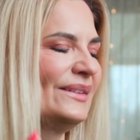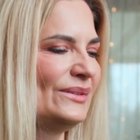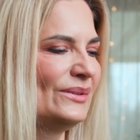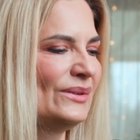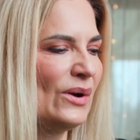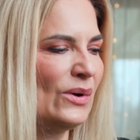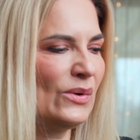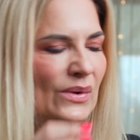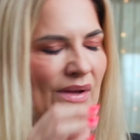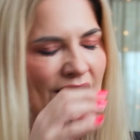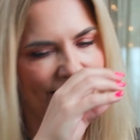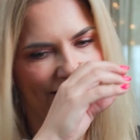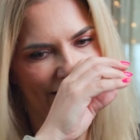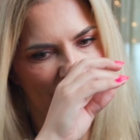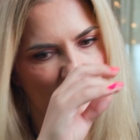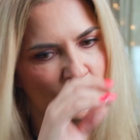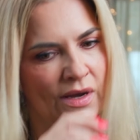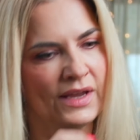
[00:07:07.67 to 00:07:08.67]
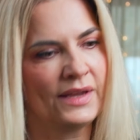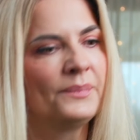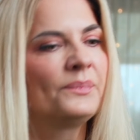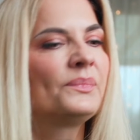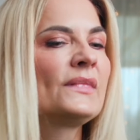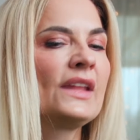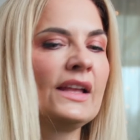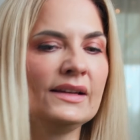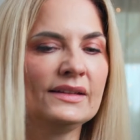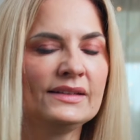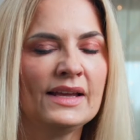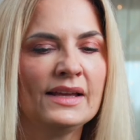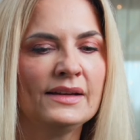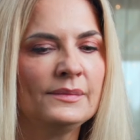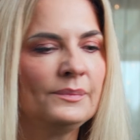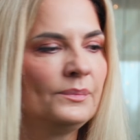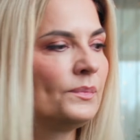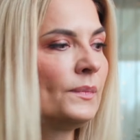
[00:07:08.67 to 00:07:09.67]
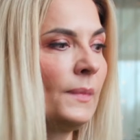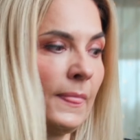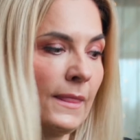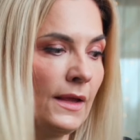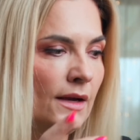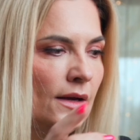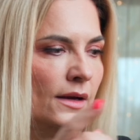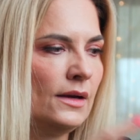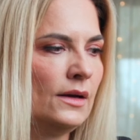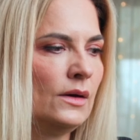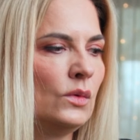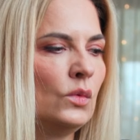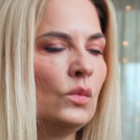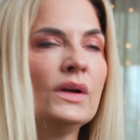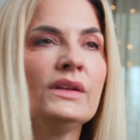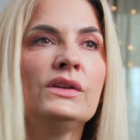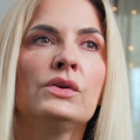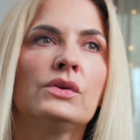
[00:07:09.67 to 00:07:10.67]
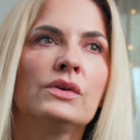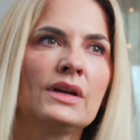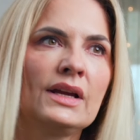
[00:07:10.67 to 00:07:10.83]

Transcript: to go that way. Then when you're